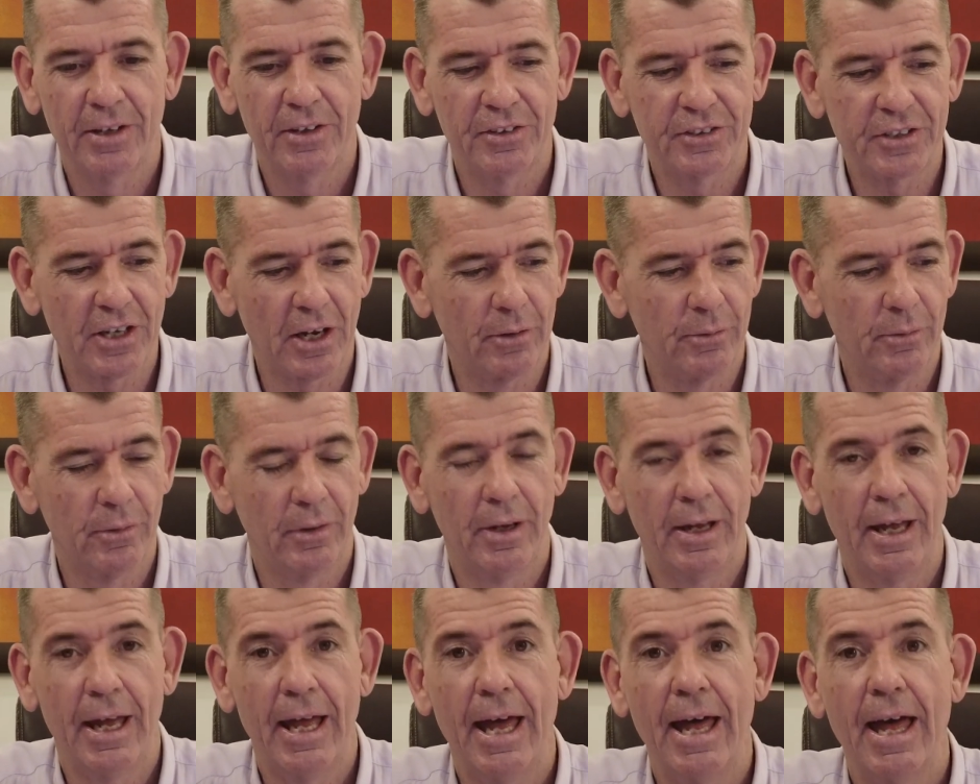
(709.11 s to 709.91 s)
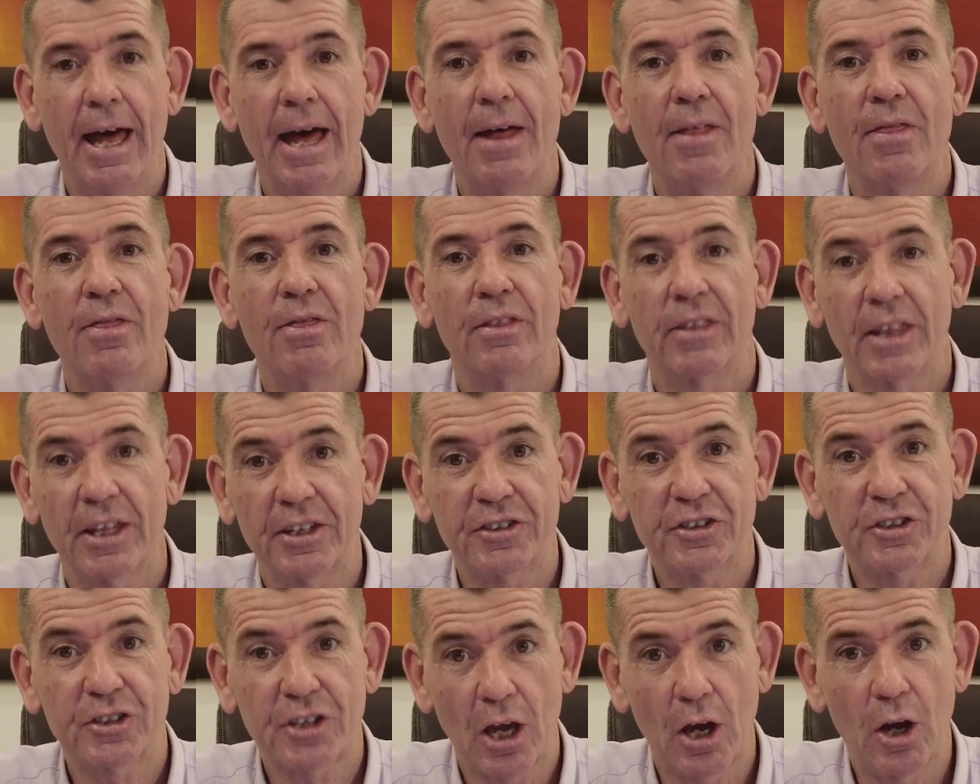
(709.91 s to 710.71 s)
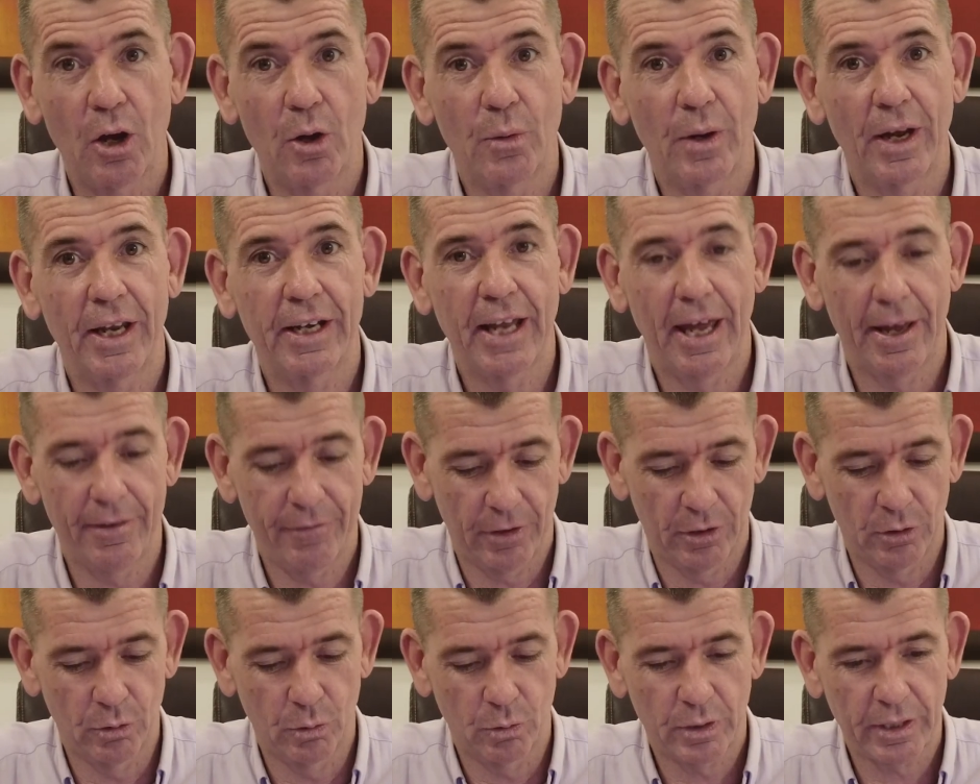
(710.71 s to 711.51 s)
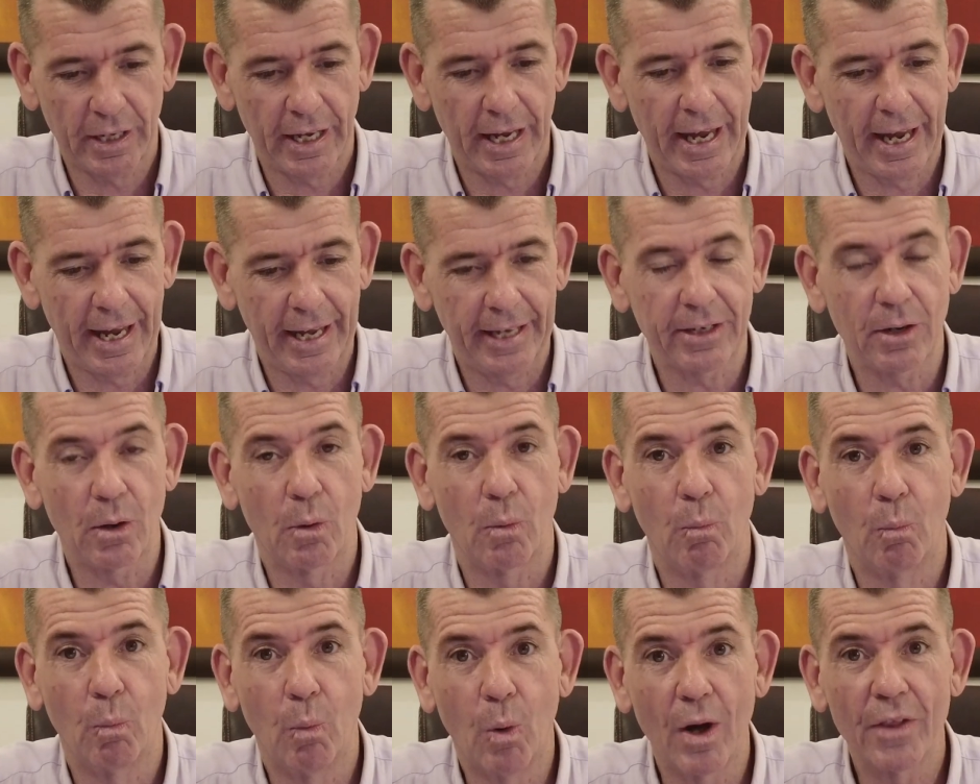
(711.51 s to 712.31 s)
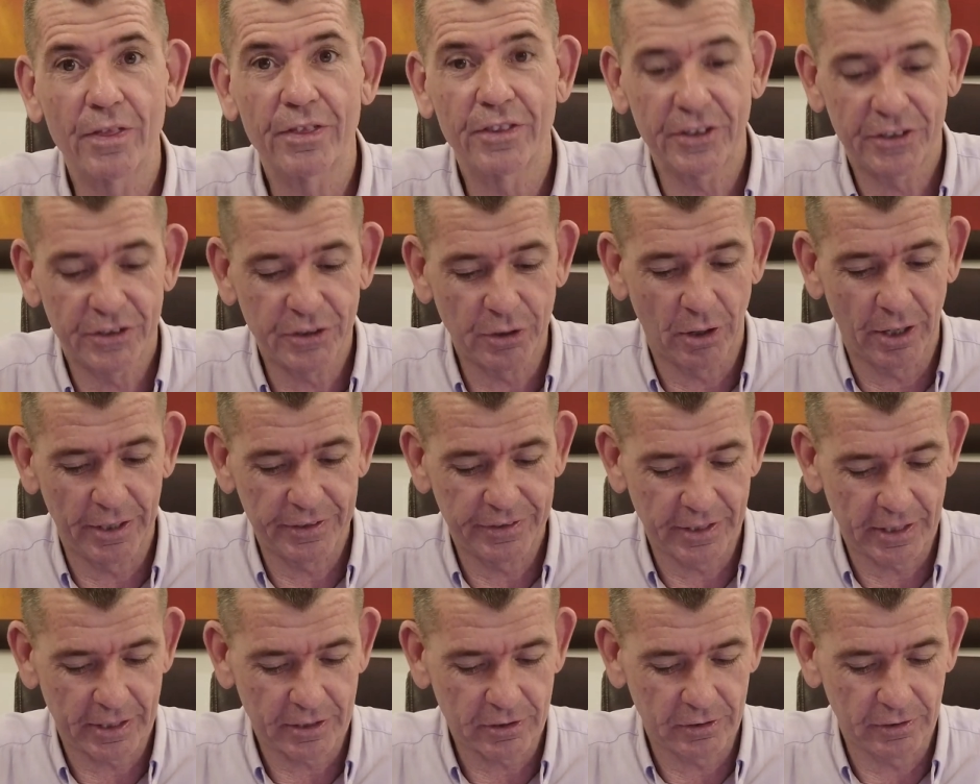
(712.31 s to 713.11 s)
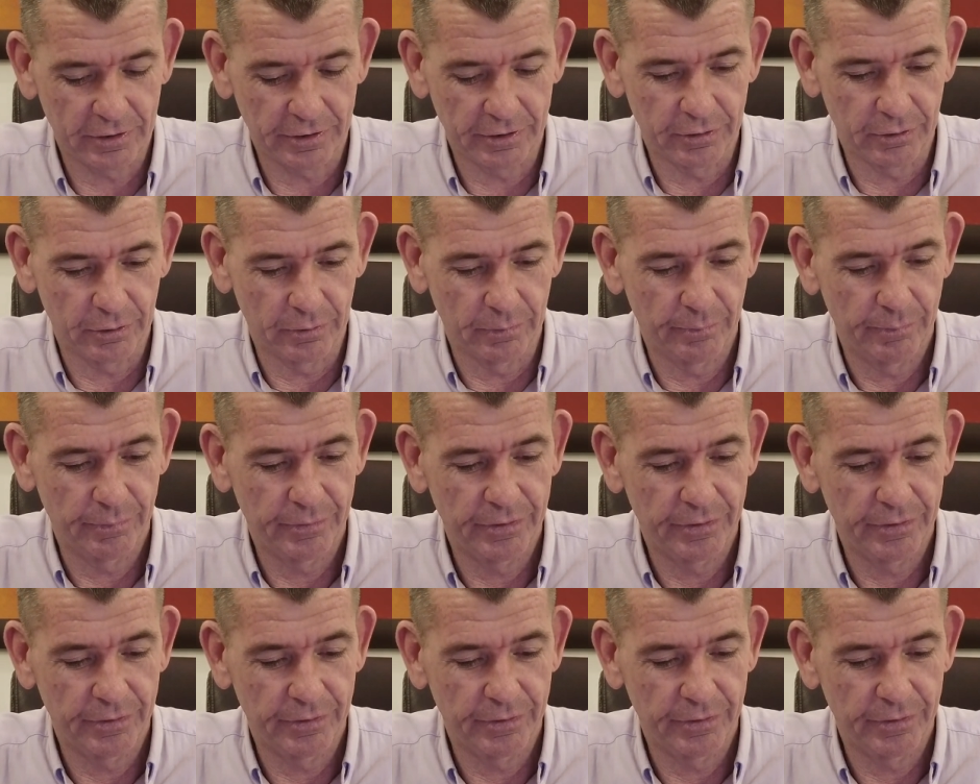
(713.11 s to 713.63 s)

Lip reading: So let's go and have a look at what the sites actually do.